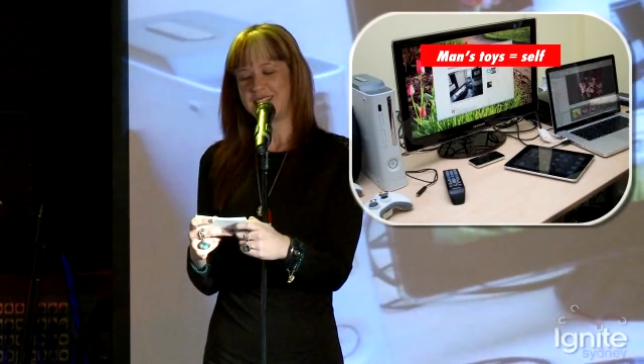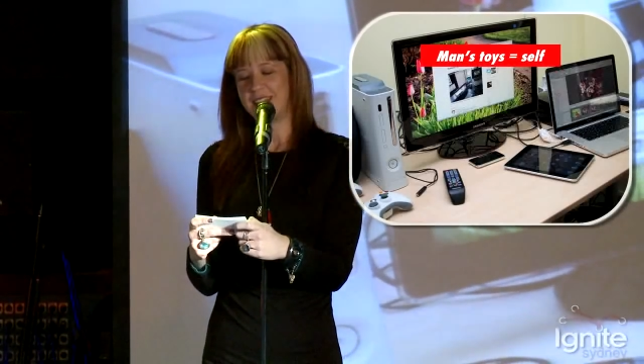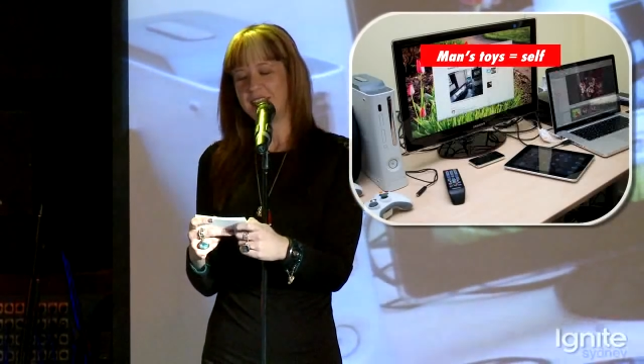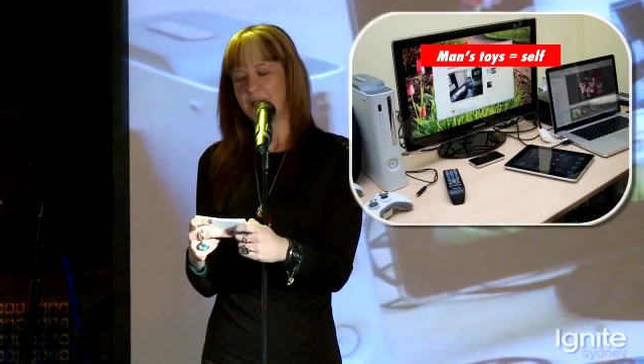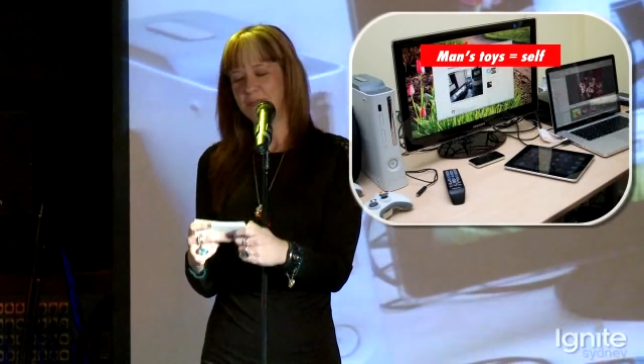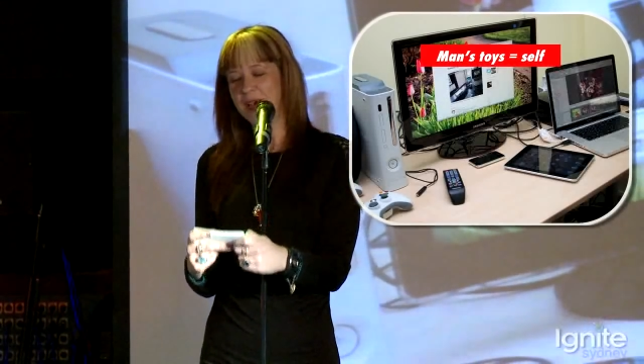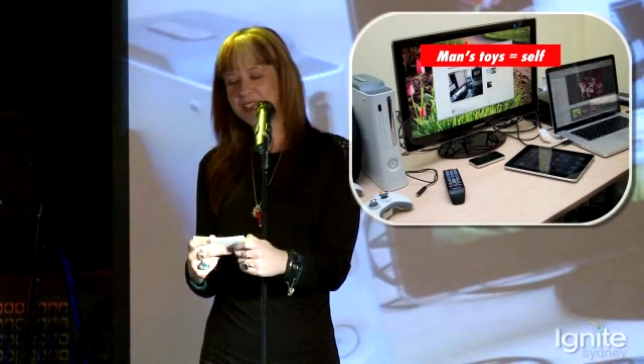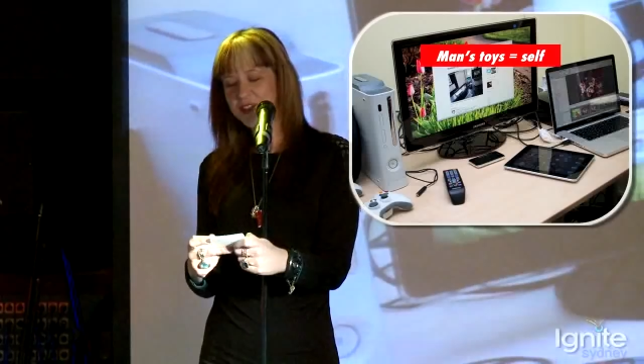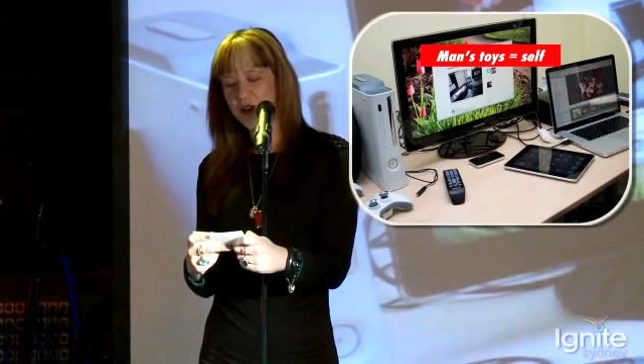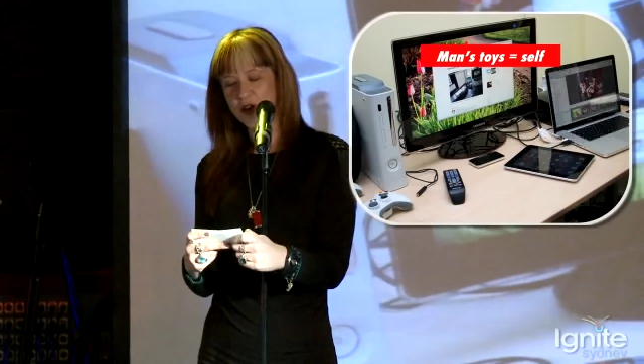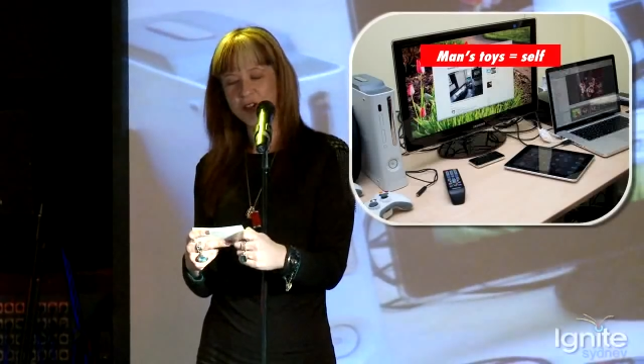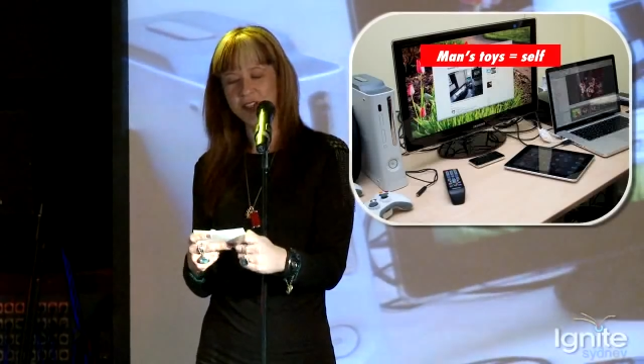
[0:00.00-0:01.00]
that they must
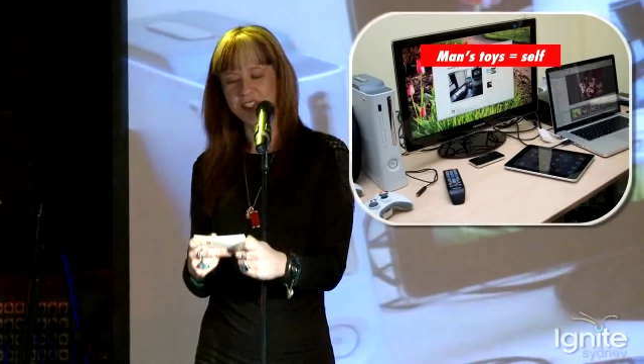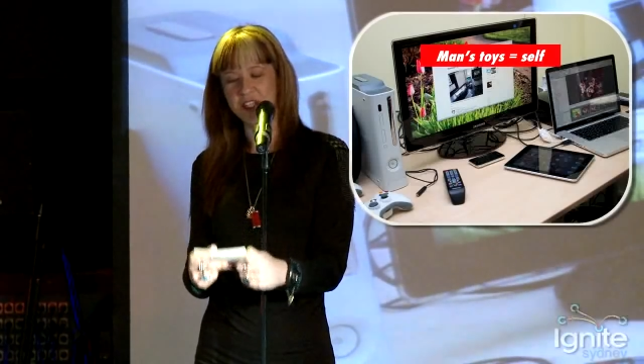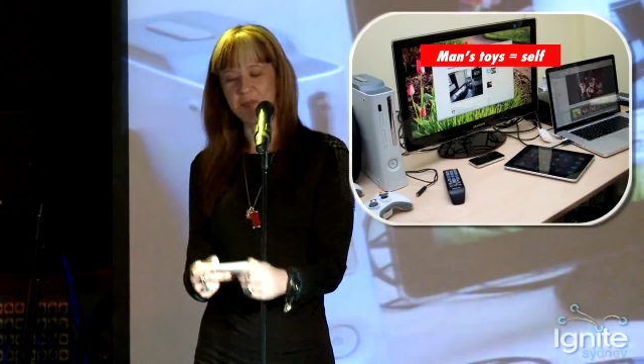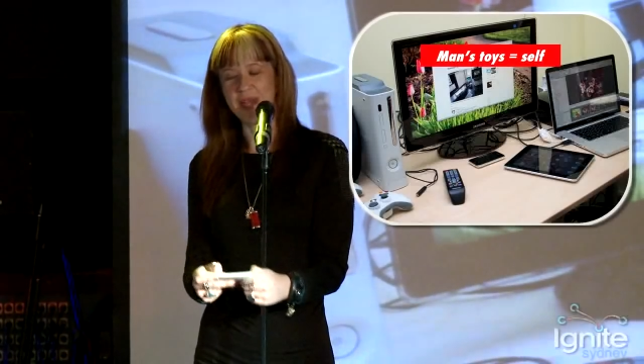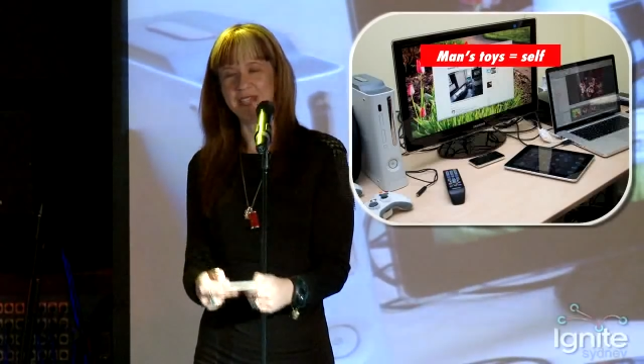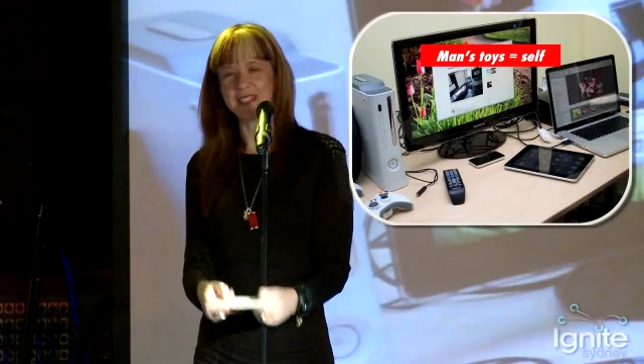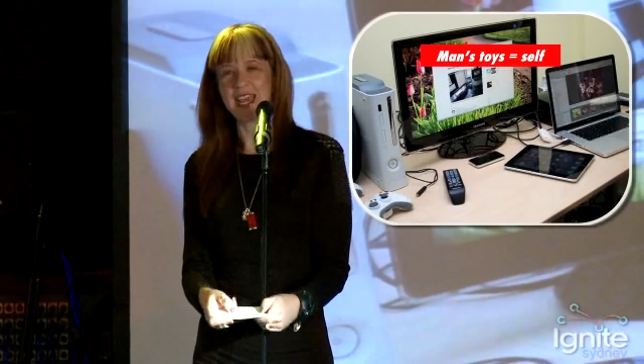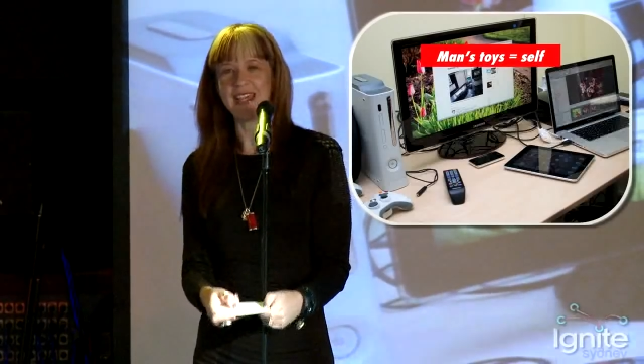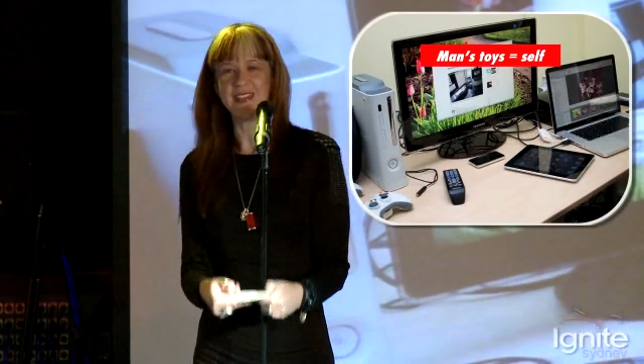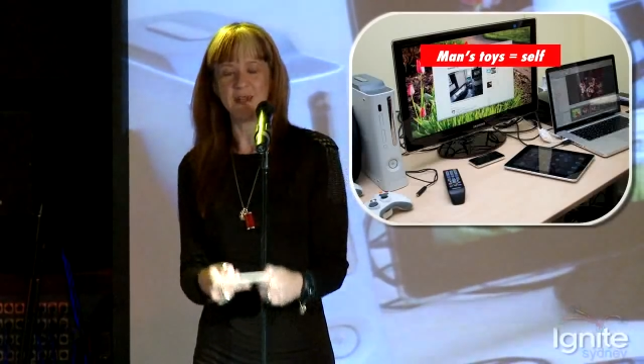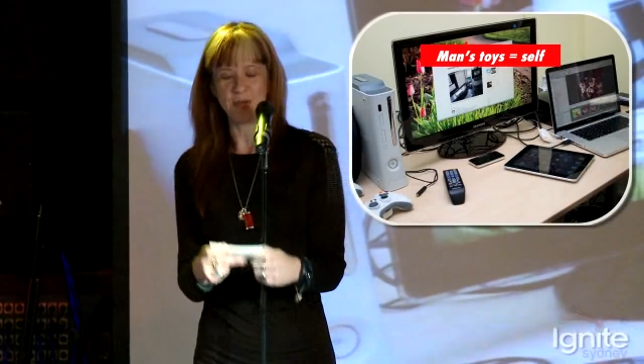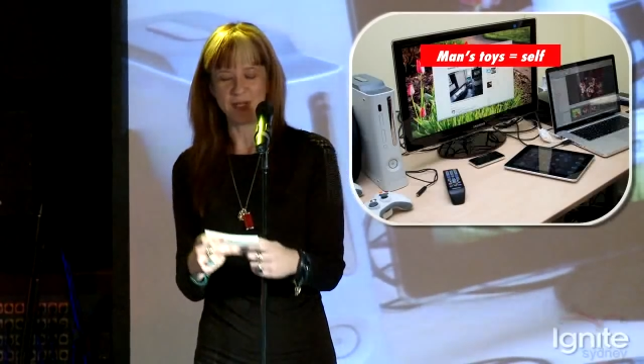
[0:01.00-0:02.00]
conquer to
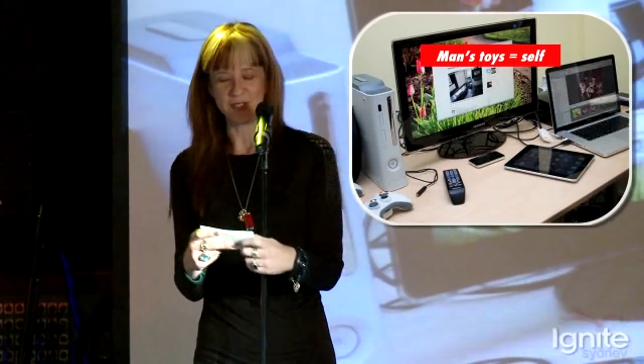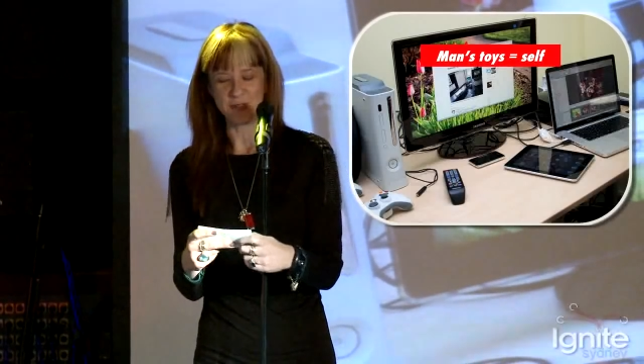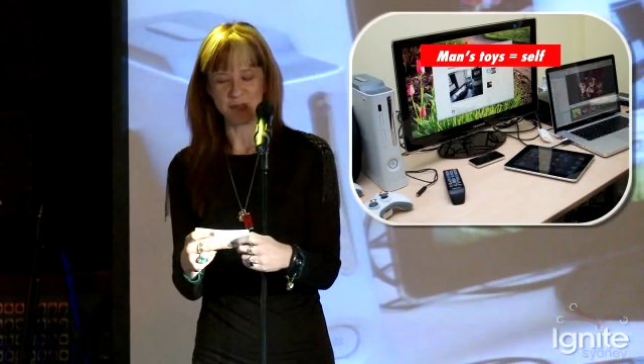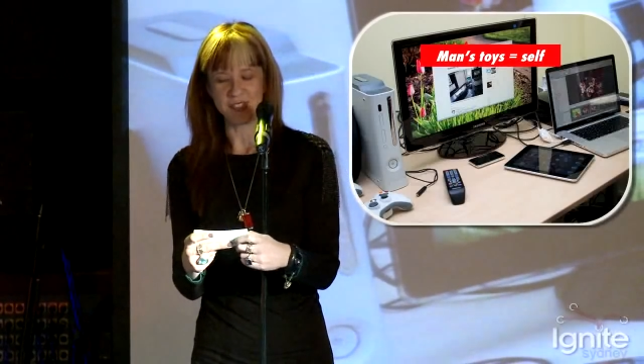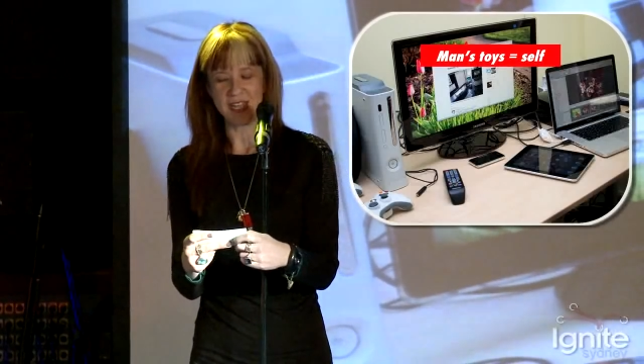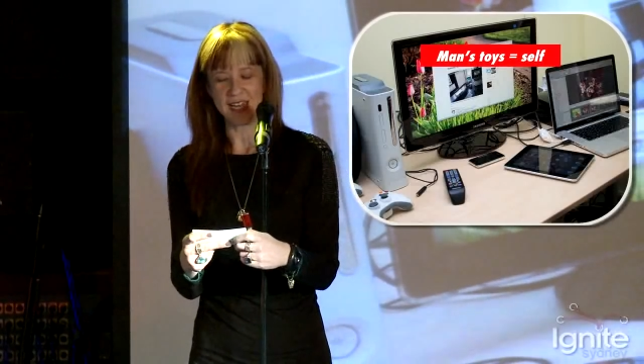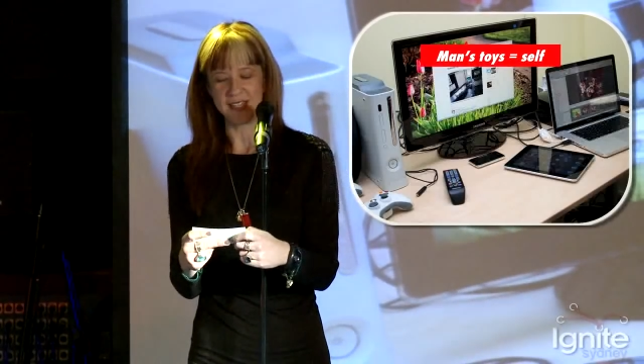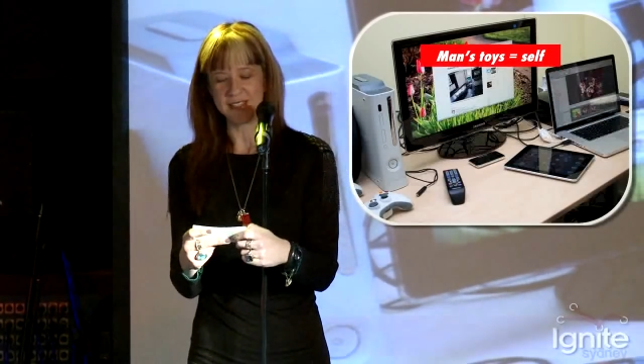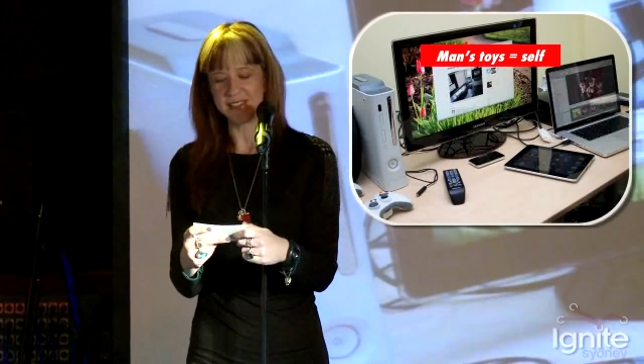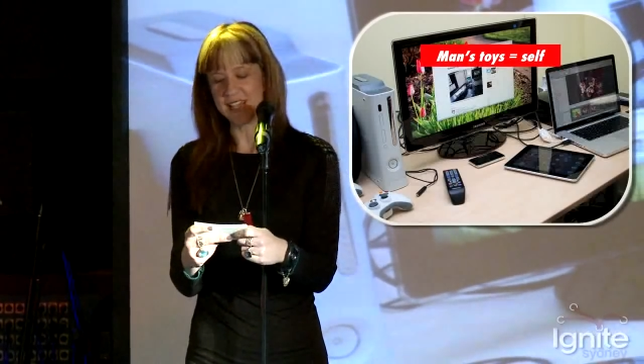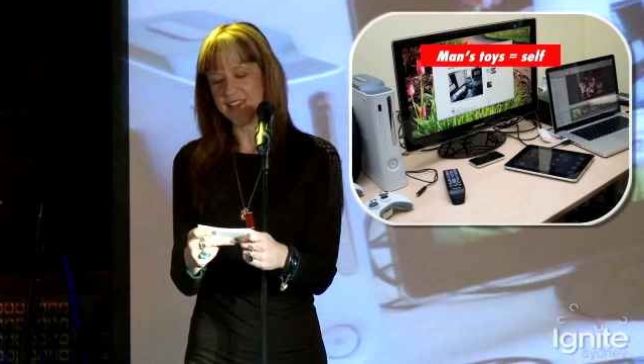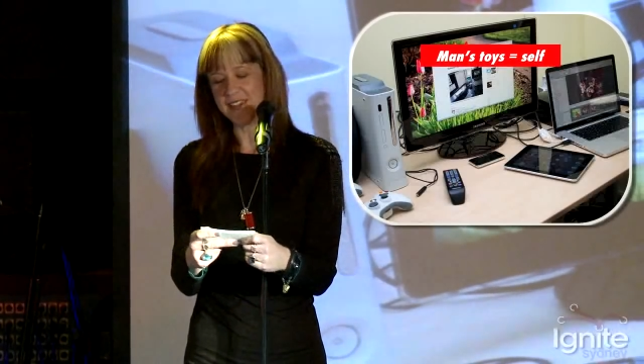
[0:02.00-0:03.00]
maintain their personal status,